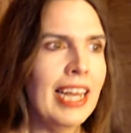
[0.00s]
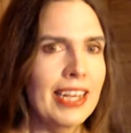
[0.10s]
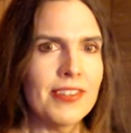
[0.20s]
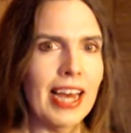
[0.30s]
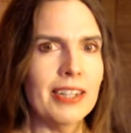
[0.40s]

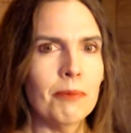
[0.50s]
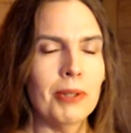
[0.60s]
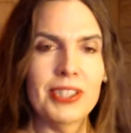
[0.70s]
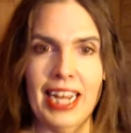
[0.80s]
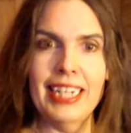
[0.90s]
is that
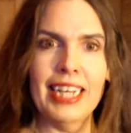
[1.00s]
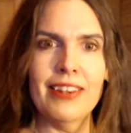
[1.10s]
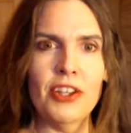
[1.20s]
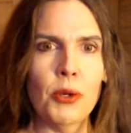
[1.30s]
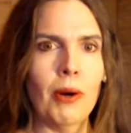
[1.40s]
pretending
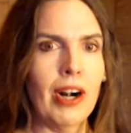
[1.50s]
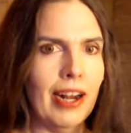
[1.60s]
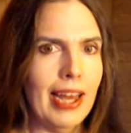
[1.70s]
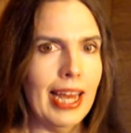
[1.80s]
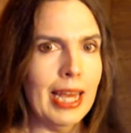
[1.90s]
that you
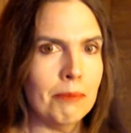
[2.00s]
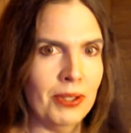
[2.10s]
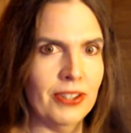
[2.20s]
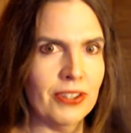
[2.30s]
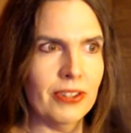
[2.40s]
are
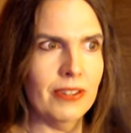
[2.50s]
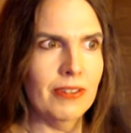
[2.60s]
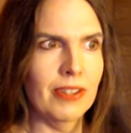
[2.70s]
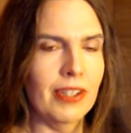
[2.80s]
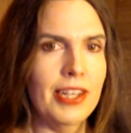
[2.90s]
apolitical
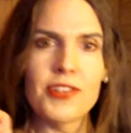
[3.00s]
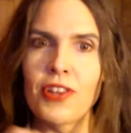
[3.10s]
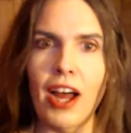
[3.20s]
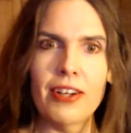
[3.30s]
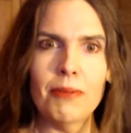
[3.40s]
is
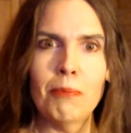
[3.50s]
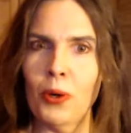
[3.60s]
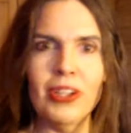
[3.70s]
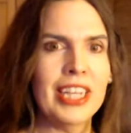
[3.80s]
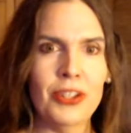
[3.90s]
not
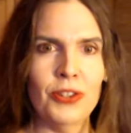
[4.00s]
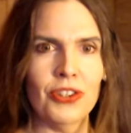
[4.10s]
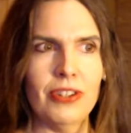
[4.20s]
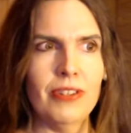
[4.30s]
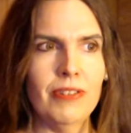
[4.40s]
morally
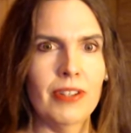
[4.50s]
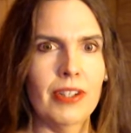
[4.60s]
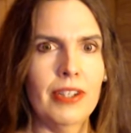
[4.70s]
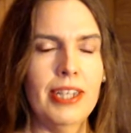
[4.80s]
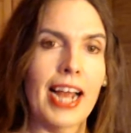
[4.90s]
neutral.
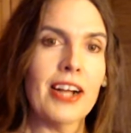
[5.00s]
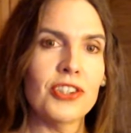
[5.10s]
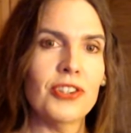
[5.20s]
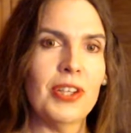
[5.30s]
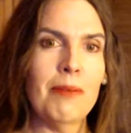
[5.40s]
It's
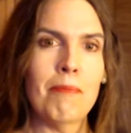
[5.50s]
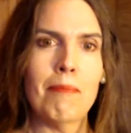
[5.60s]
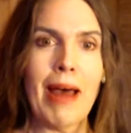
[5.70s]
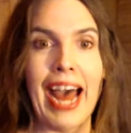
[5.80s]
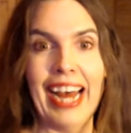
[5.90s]
actually
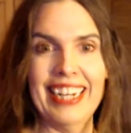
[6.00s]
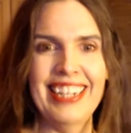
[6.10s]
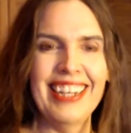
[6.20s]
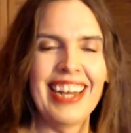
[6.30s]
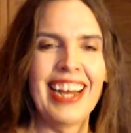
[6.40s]
bad.